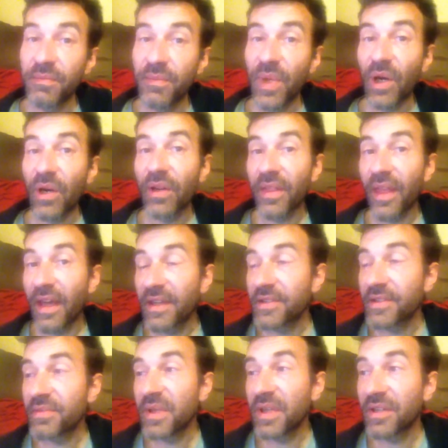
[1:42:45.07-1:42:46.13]
Part of that
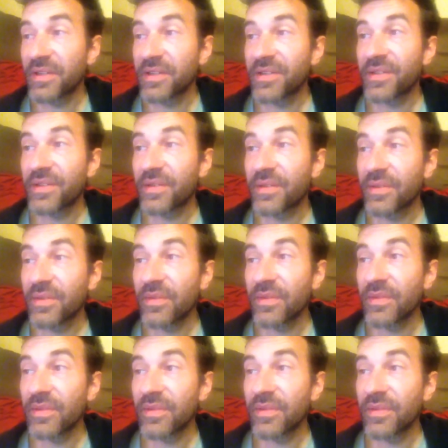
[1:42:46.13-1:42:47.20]
is because
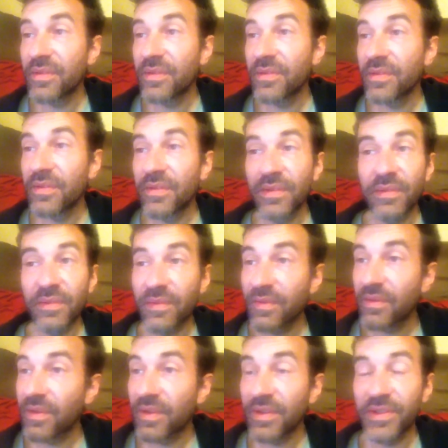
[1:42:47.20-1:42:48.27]

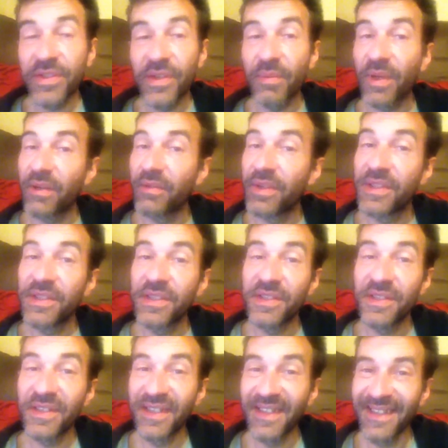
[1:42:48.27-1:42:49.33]
there's so many
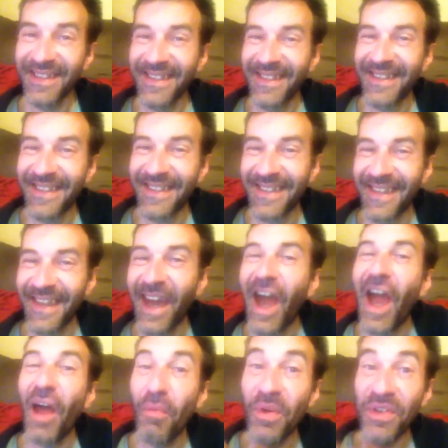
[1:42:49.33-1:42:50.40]
reasons
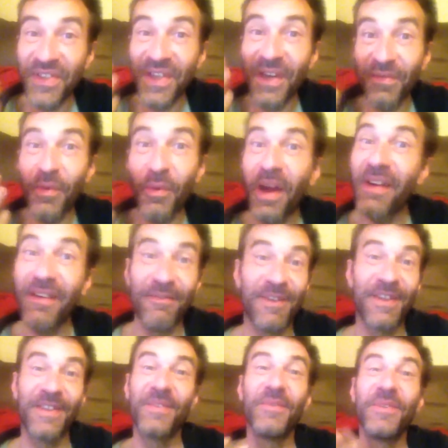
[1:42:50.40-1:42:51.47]
and we're self-aware of
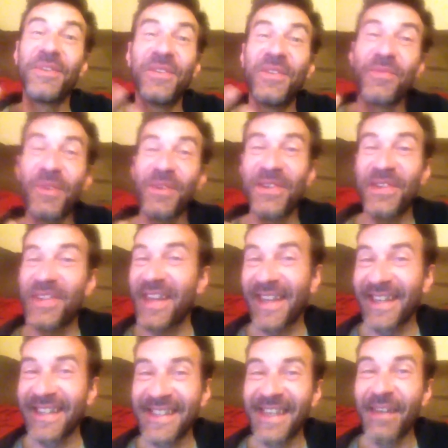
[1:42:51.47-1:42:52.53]
it which is the worst thing
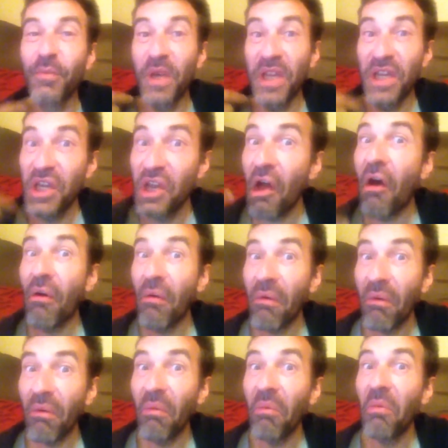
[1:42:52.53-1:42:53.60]
it's like we know
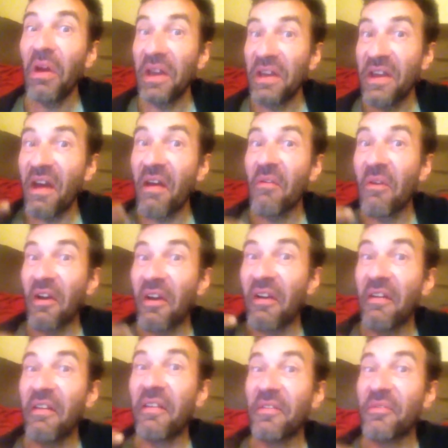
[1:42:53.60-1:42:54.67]
we know what
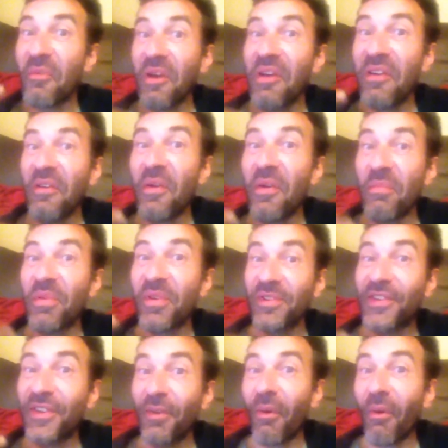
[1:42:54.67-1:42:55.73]
it is we do to
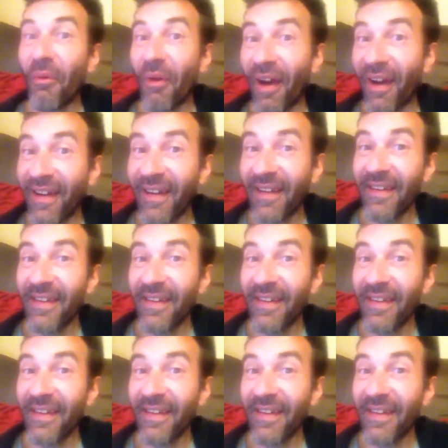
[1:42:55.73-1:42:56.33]
push you away